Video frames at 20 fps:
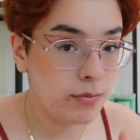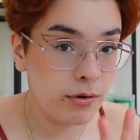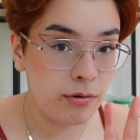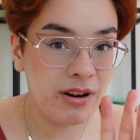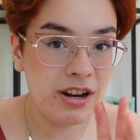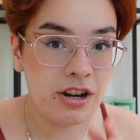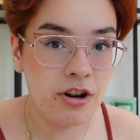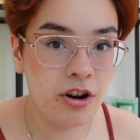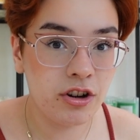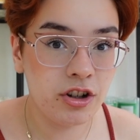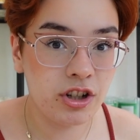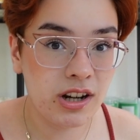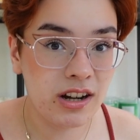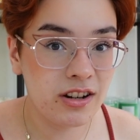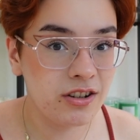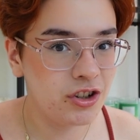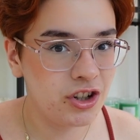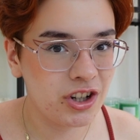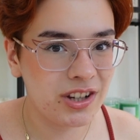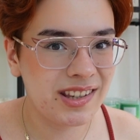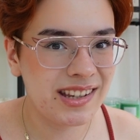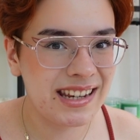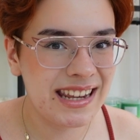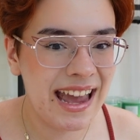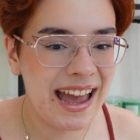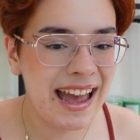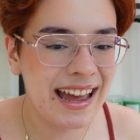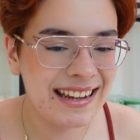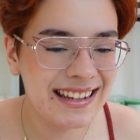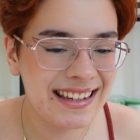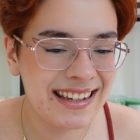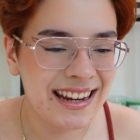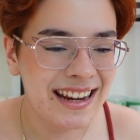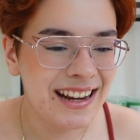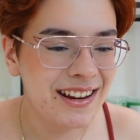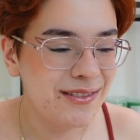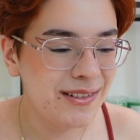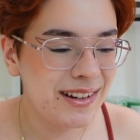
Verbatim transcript: but we're not done just yet.